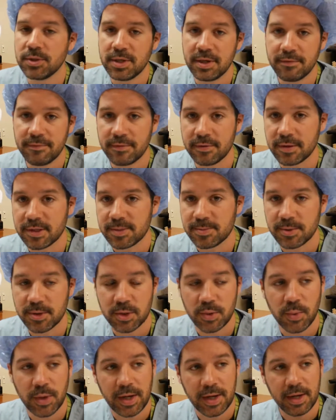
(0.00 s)
difference
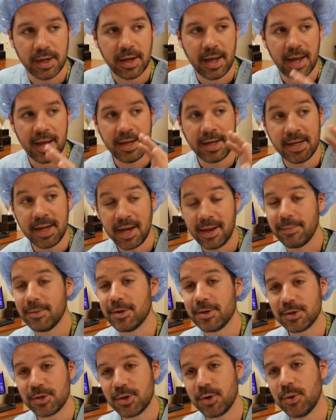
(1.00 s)
between a
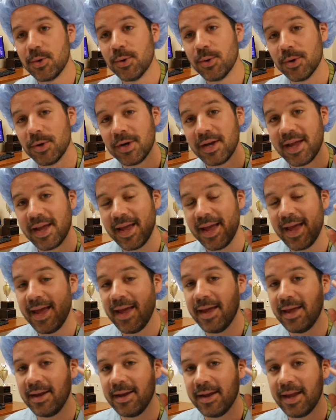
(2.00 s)
damaged cord
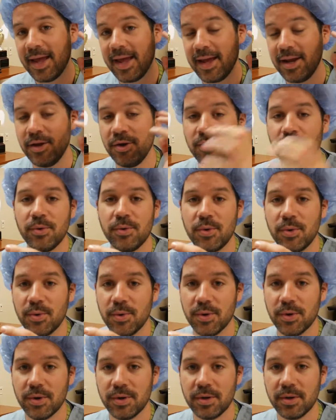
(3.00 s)
and a new
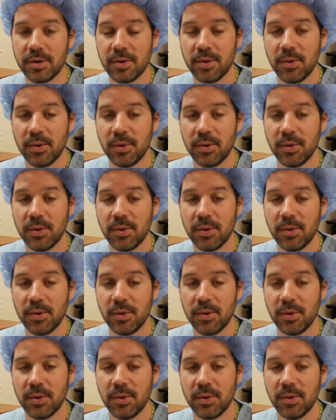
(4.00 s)
cord,